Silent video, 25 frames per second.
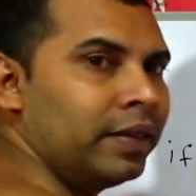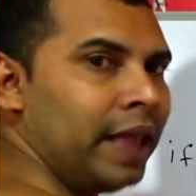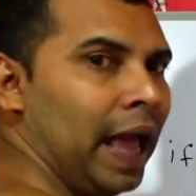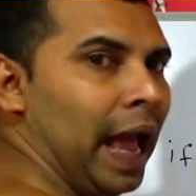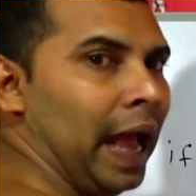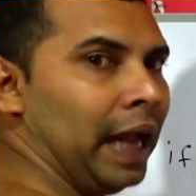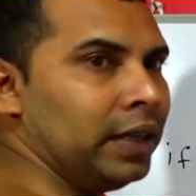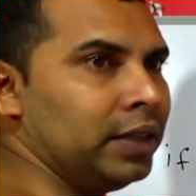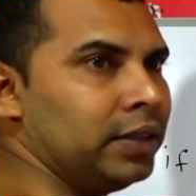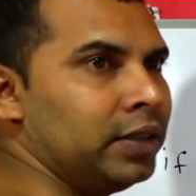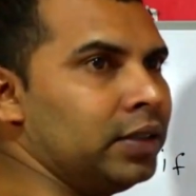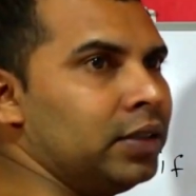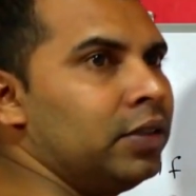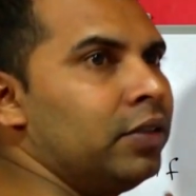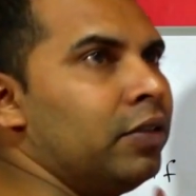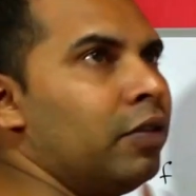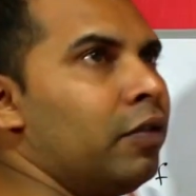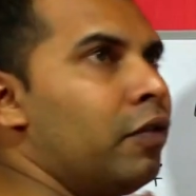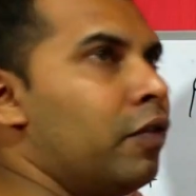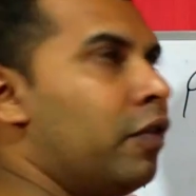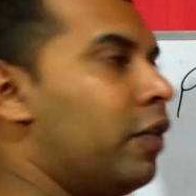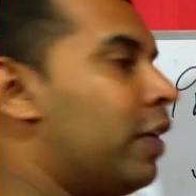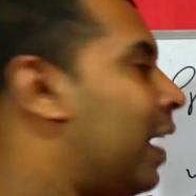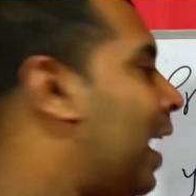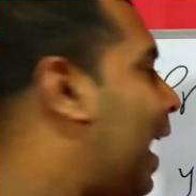that
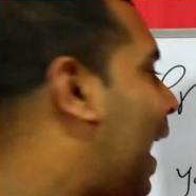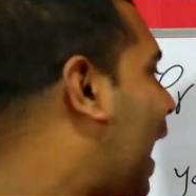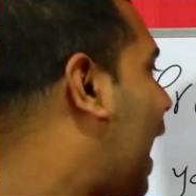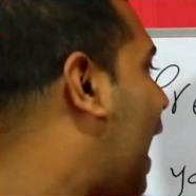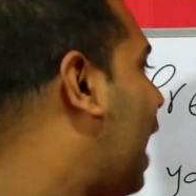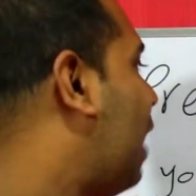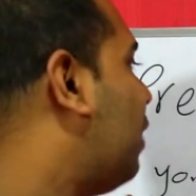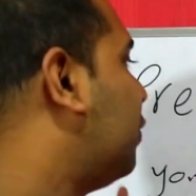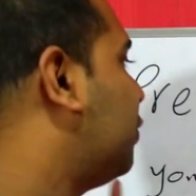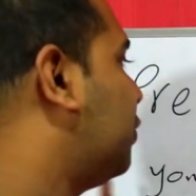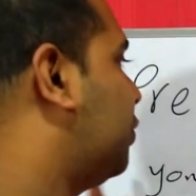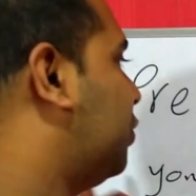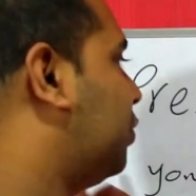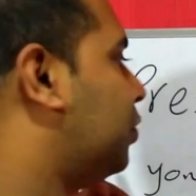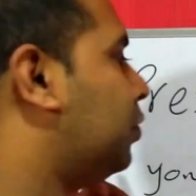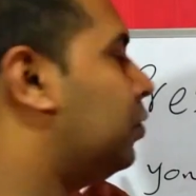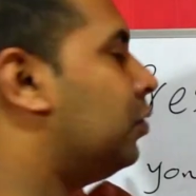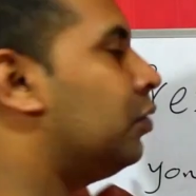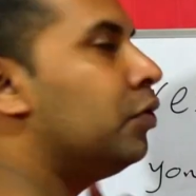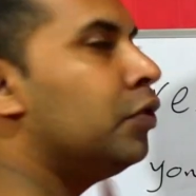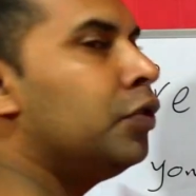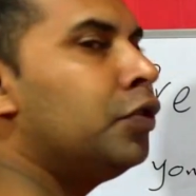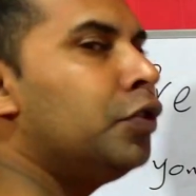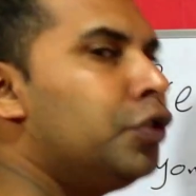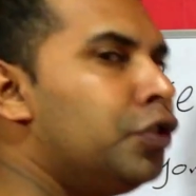we have to
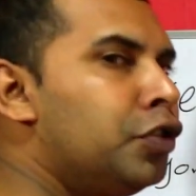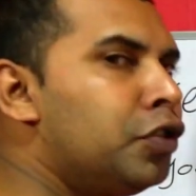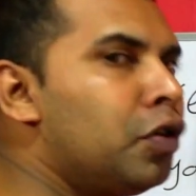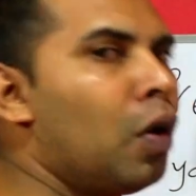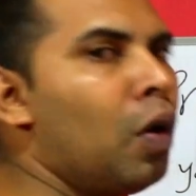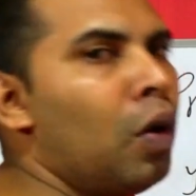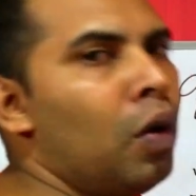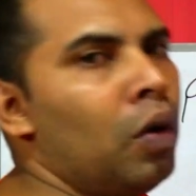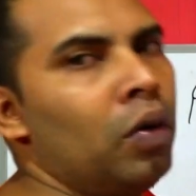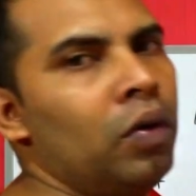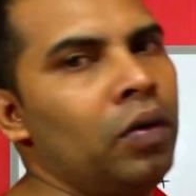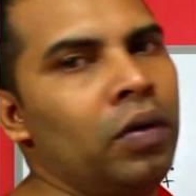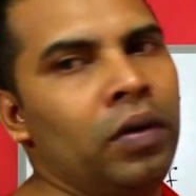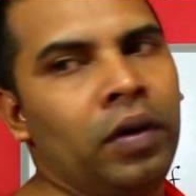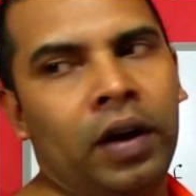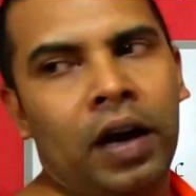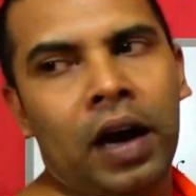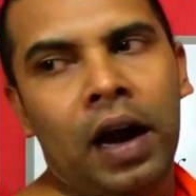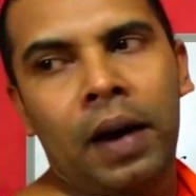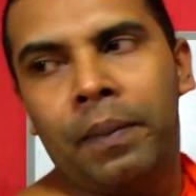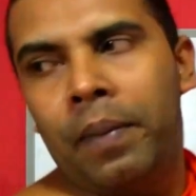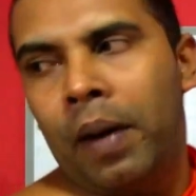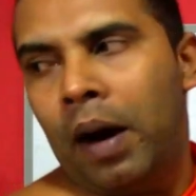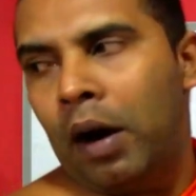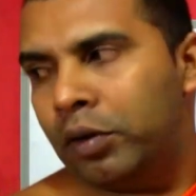know
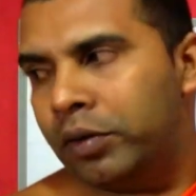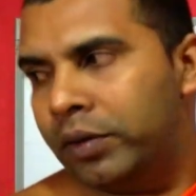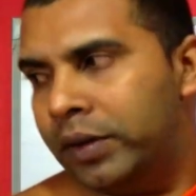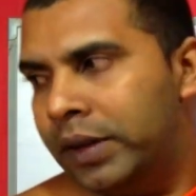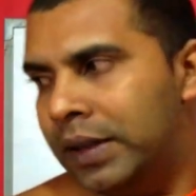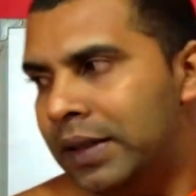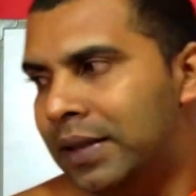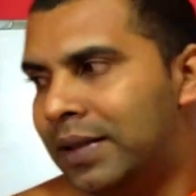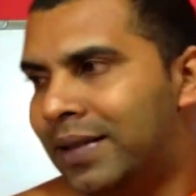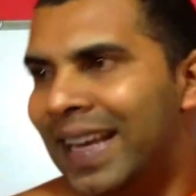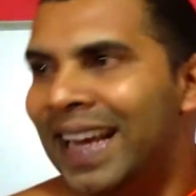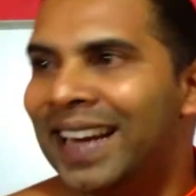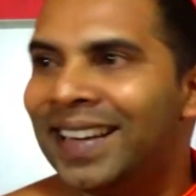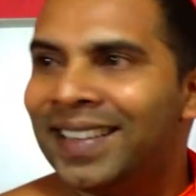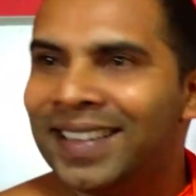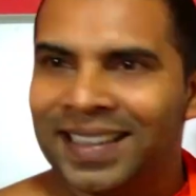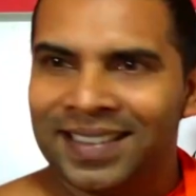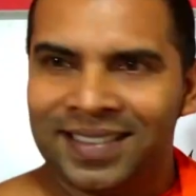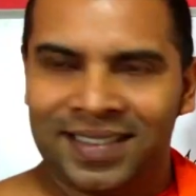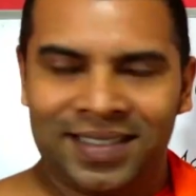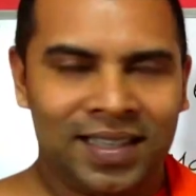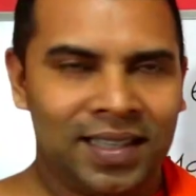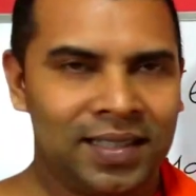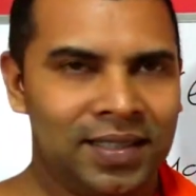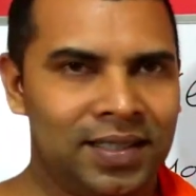about these
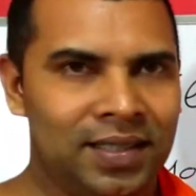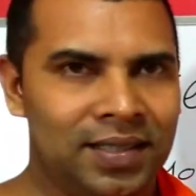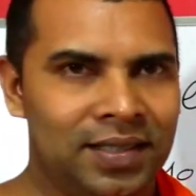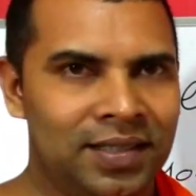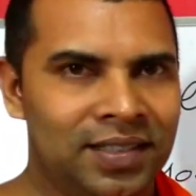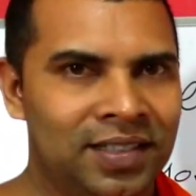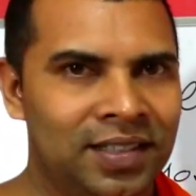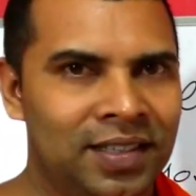sentences.